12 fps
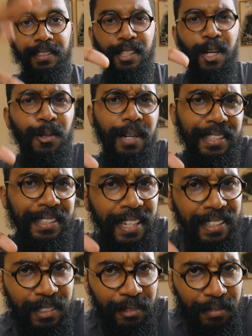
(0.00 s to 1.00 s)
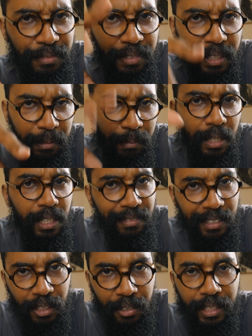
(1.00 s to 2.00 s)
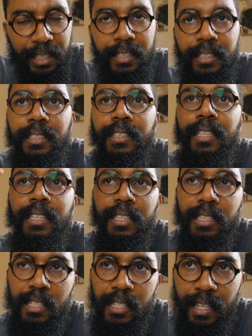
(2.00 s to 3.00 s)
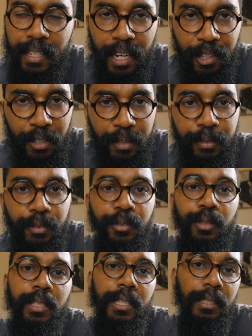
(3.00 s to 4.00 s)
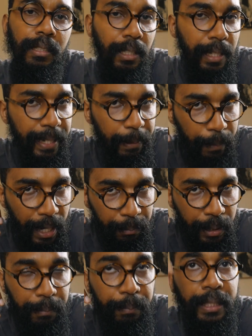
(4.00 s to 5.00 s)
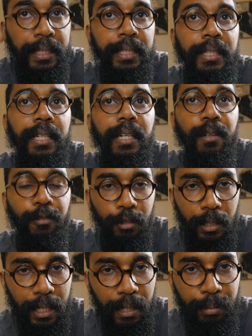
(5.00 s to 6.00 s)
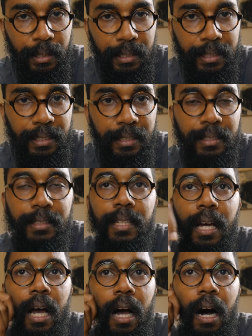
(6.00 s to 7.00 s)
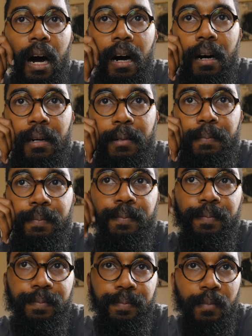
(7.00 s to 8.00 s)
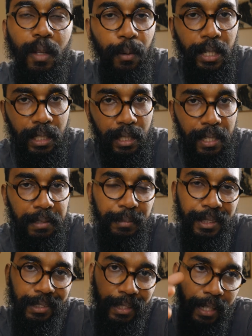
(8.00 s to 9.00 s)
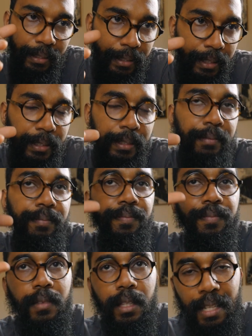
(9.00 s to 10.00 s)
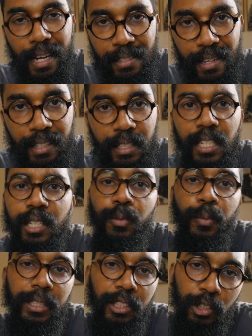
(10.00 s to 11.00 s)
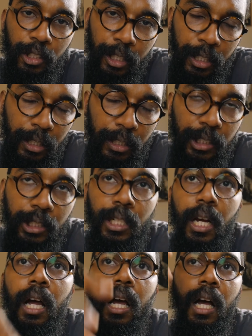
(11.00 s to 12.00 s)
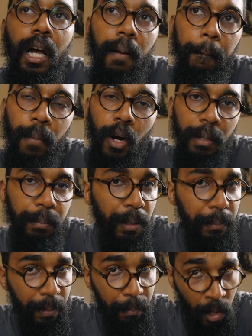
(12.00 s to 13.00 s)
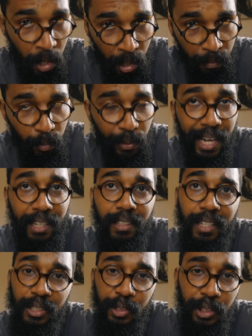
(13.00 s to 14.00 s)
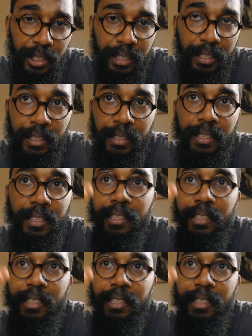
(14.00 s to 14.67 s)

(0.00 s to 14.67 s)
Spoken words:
Now, at the end of him leaving the crane, stayed at crane for a few days, came back by me for a couple of days. Went to collect him this Saturday. That Saturday, we went to church, brought him by my mom. We had lunch there.